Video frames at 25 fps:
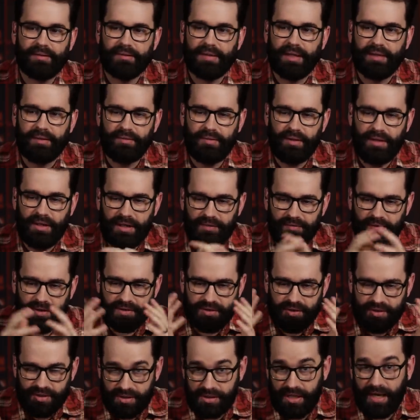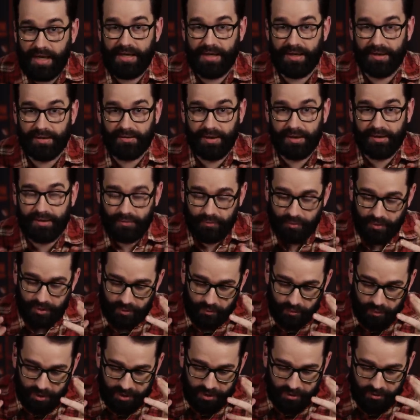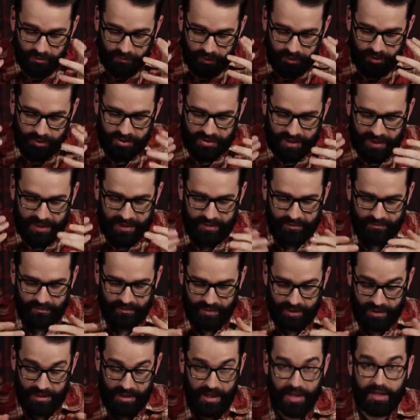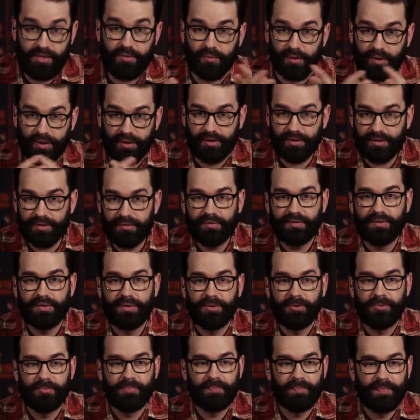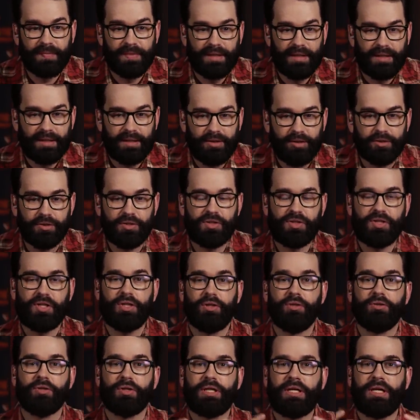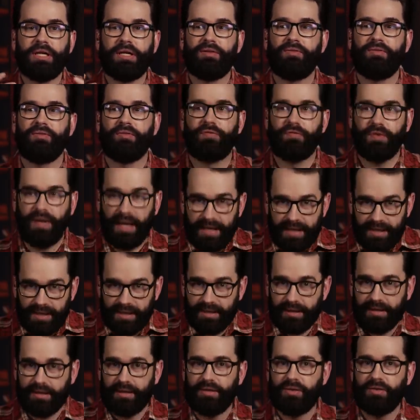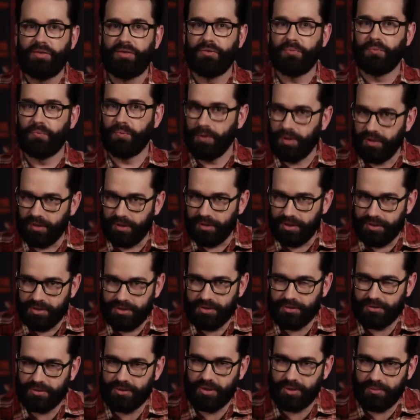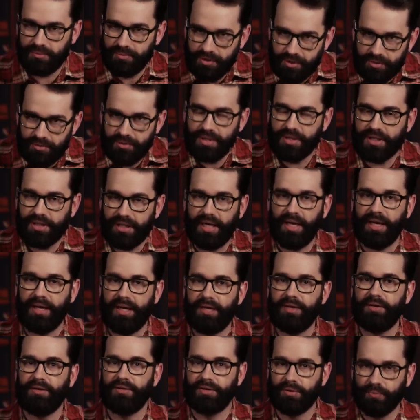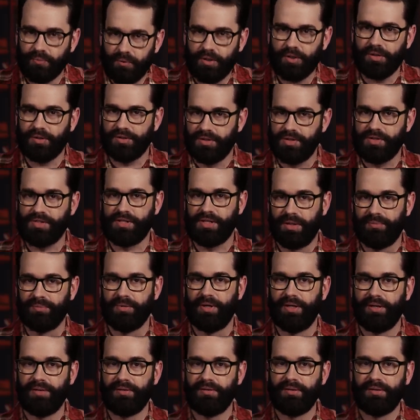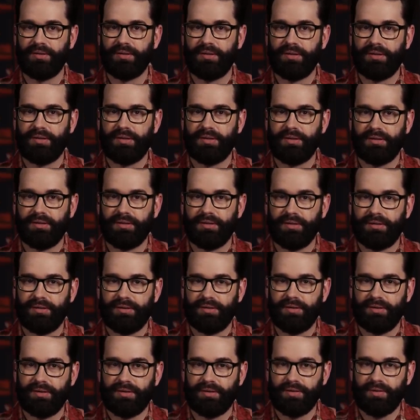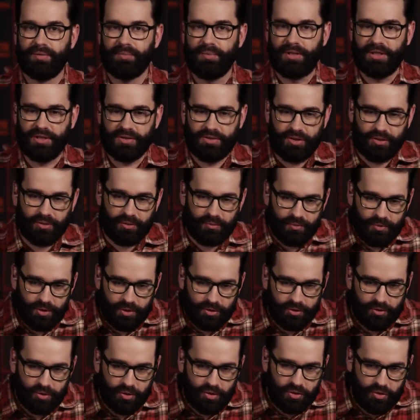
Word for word: that even saying, like when you, when you say the N word, you're still conveying the word. You're still communicating the word to someone because you're, you're,